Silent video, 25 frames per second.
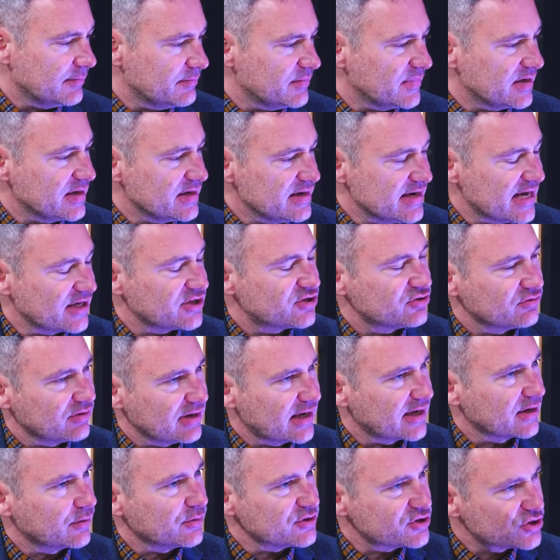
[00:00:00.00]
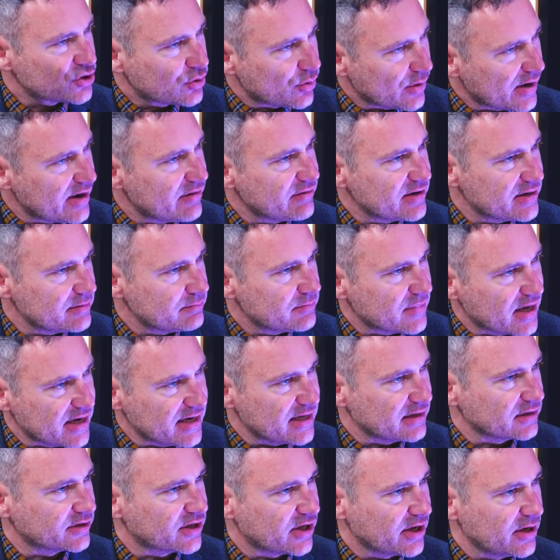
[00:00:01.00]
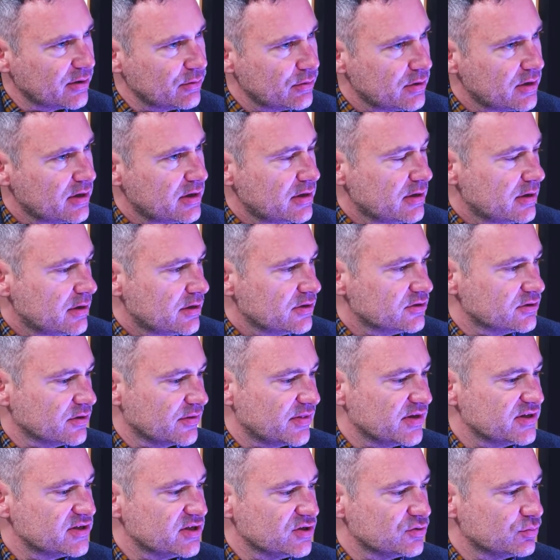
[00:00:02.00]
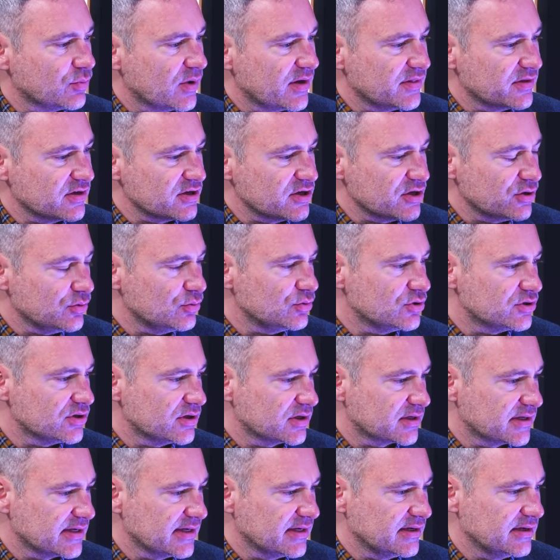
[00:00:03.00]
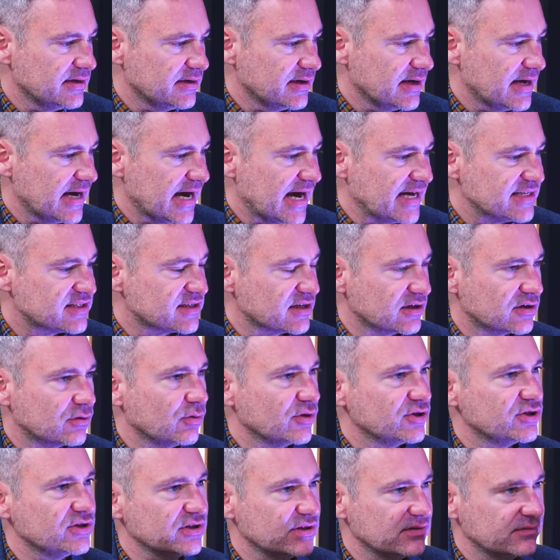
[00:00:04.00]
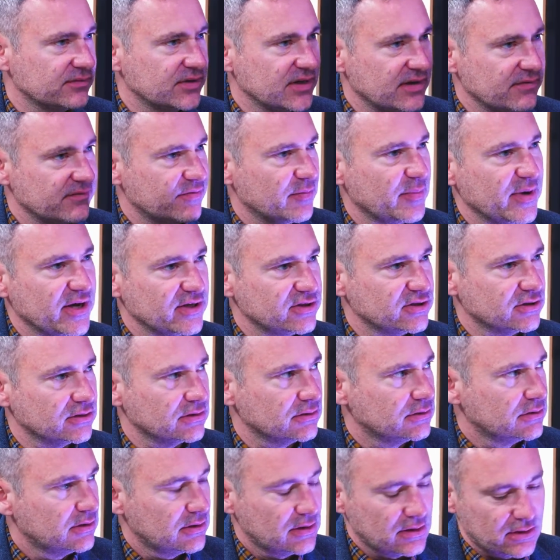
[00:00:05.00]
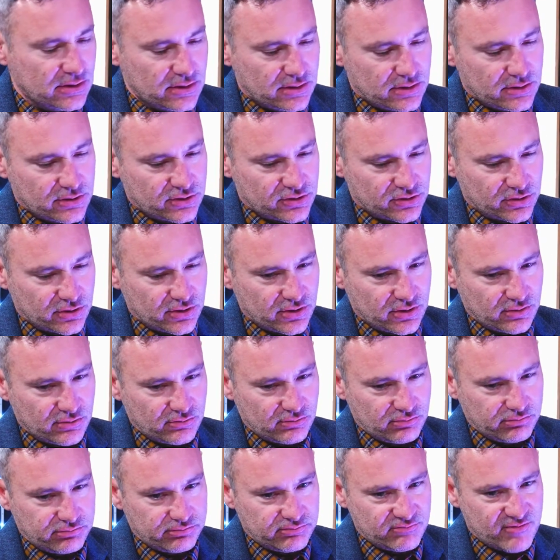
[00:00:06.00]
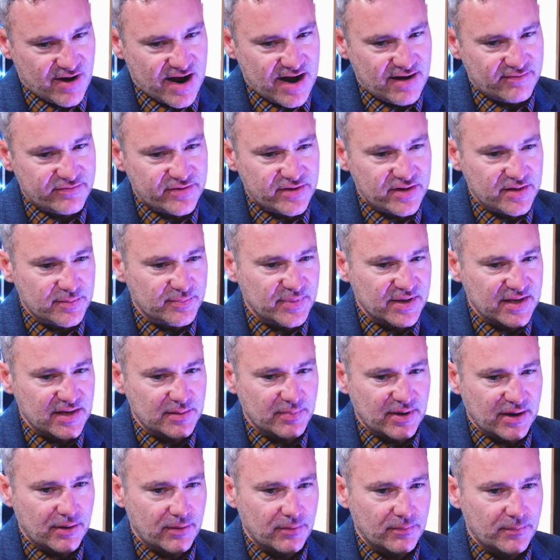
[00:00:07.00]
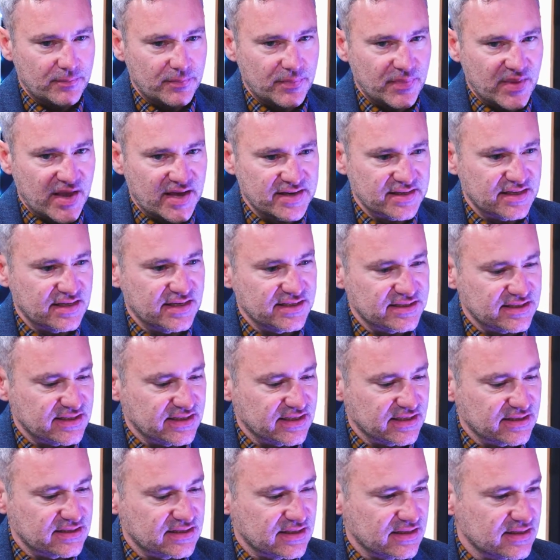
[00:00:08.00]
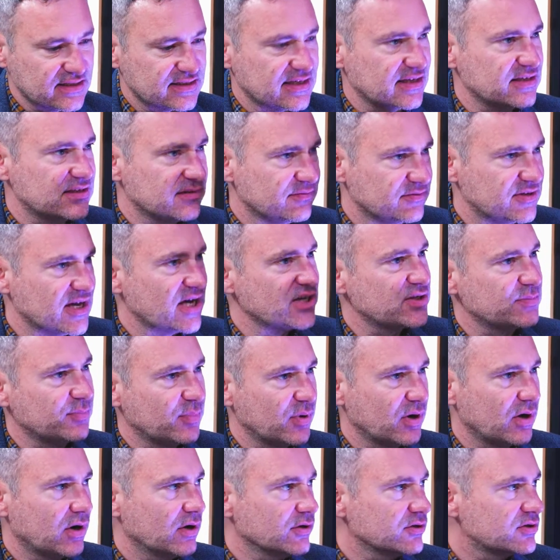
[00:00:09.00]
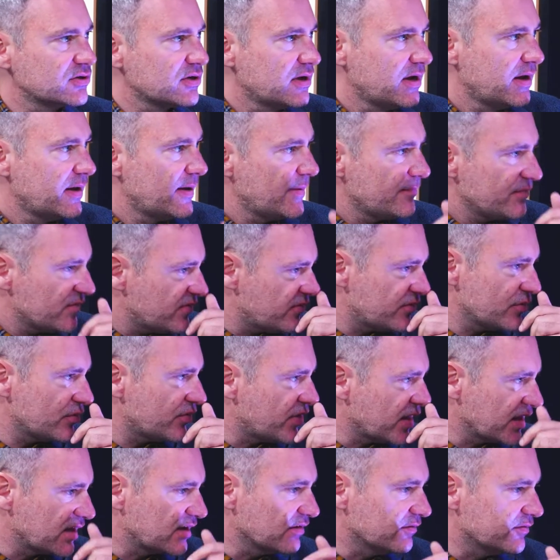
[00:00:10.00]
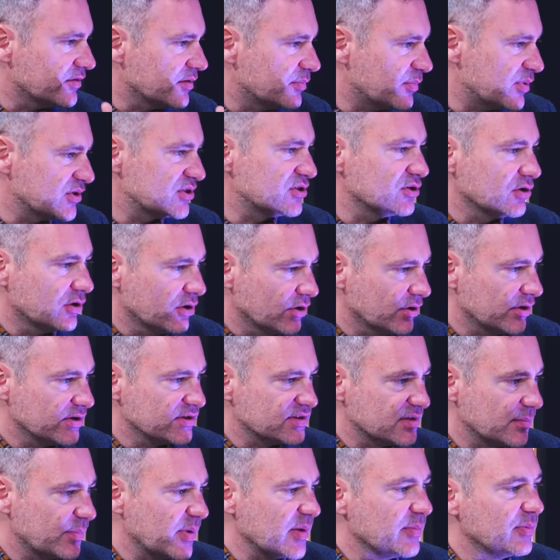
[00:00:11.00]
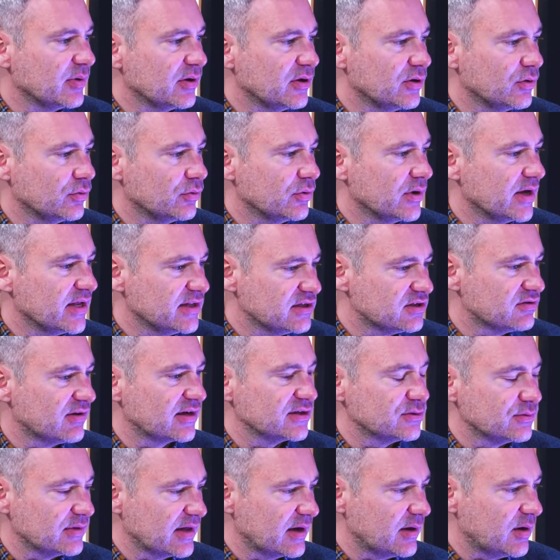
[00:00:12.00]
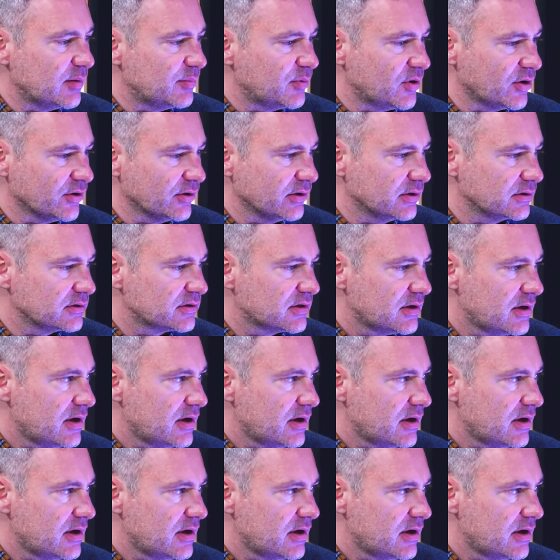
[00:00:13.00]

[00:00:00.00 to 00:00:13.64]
natural language querying, NLQ. So this is where the user can ask a question of the information. So rather than it being about analytics in the sense of dashboards, if you think of the personas, the people who interact with our product,